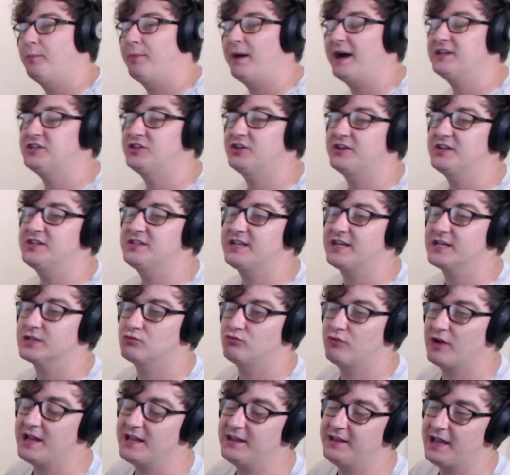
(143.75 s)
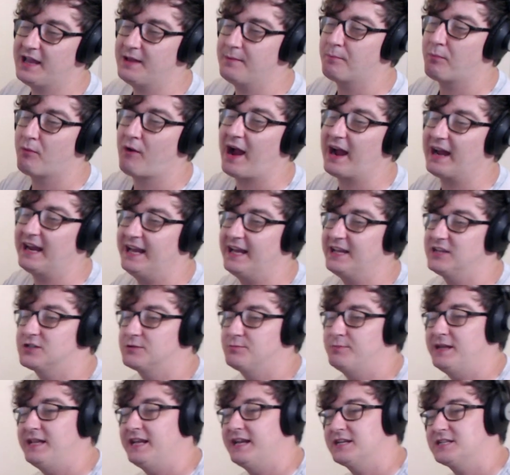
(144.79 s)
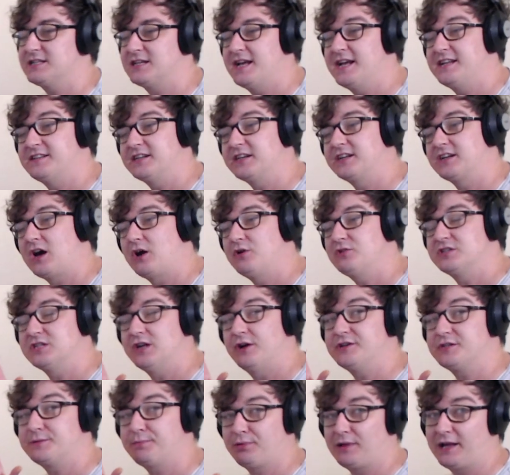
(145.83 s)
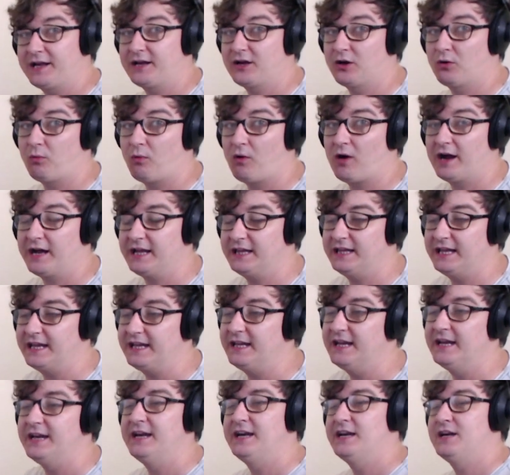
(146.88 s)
but as you can see, it's written in brackets, meaning it's a ghost note, it's played quietly.